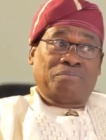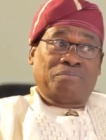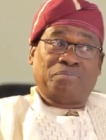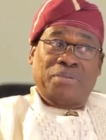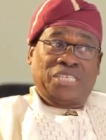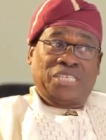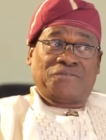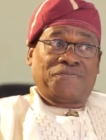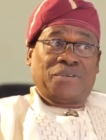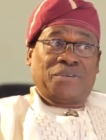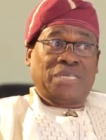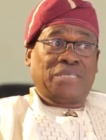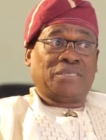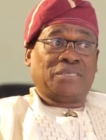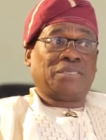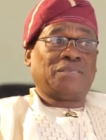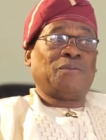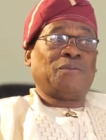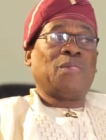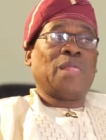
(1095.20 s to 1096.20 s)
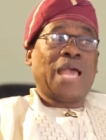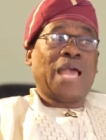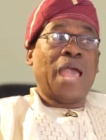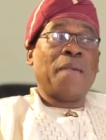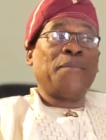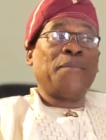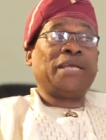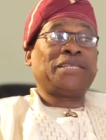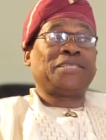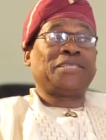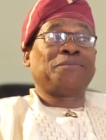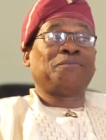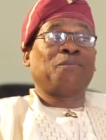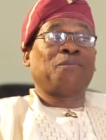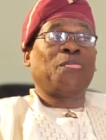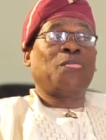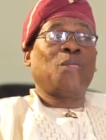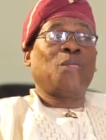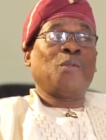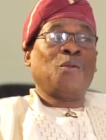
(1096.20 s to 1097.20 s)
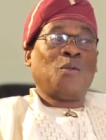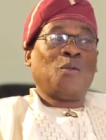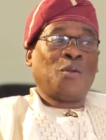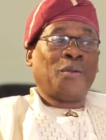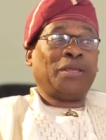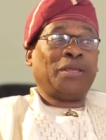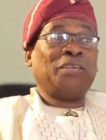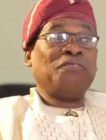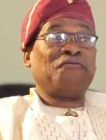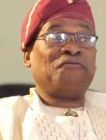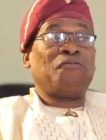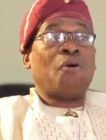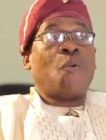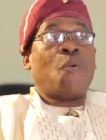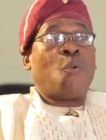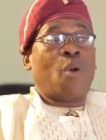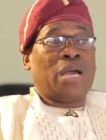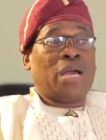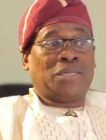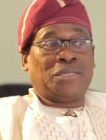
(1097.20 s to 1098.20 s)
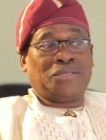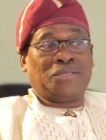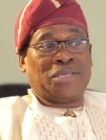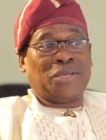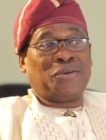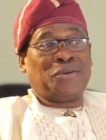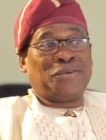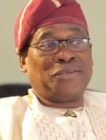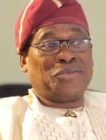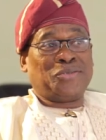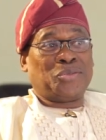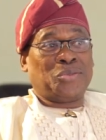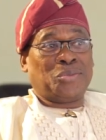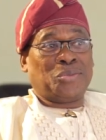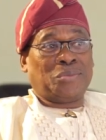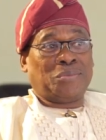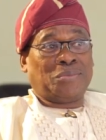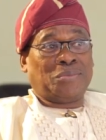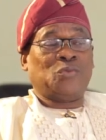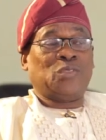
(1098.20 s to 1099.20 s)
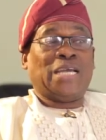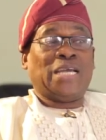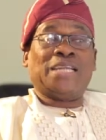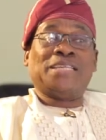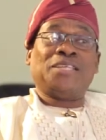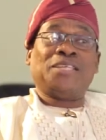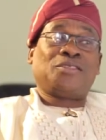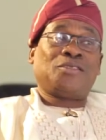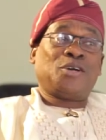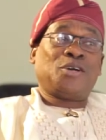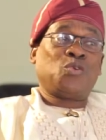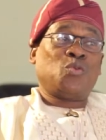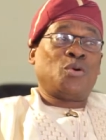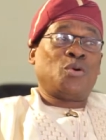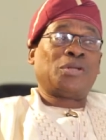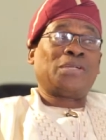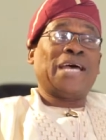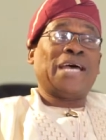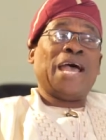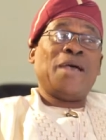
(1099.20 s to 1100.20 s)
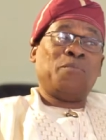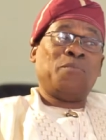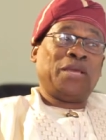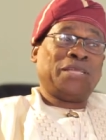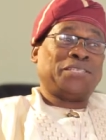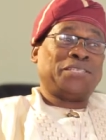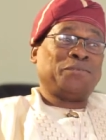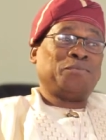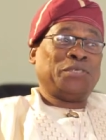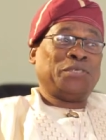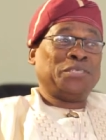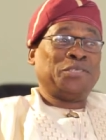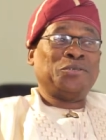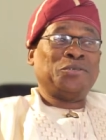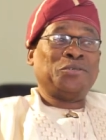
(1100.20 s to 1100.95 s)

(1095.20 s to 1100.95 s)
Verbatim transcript: best friend, I met him in Form 1 in secondary school. And the third one, I met him in the